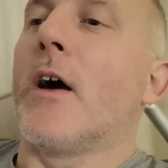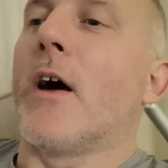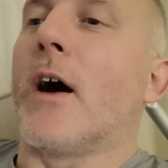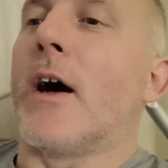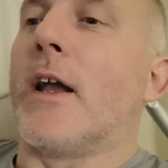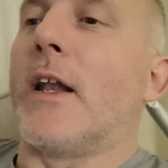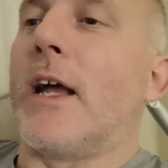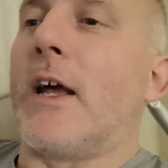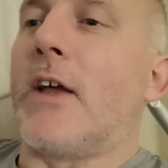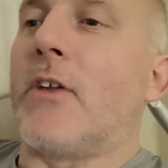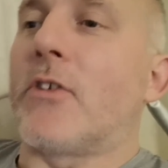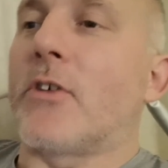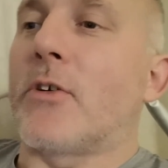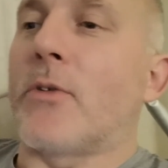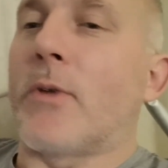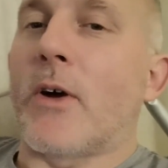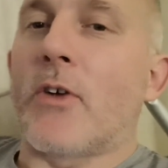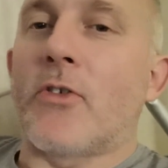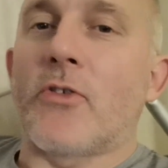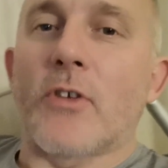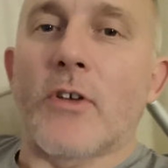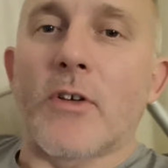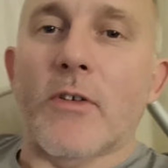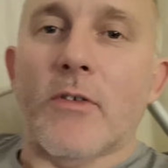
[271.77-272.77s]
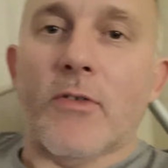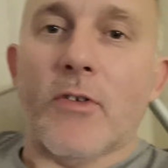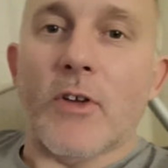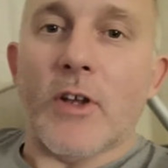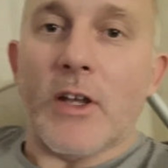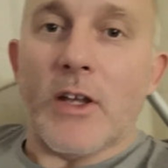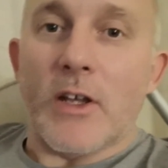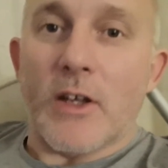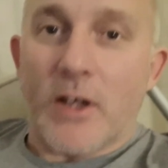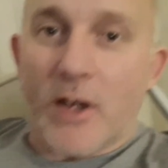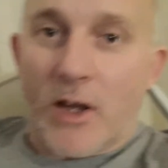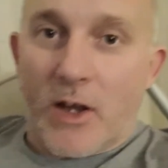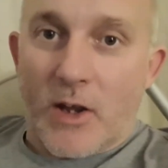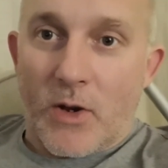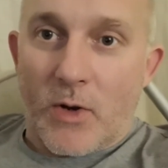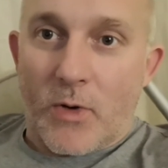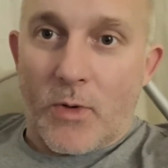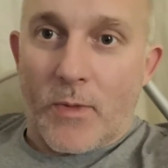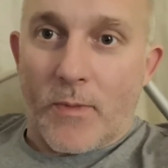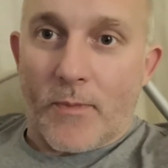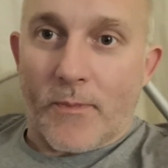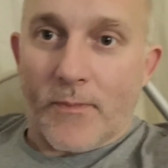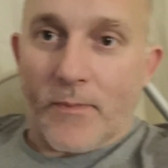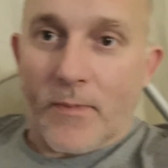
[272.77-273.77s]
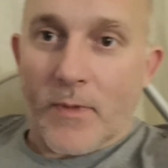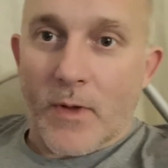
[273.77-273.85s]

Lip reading: And here's a question for you.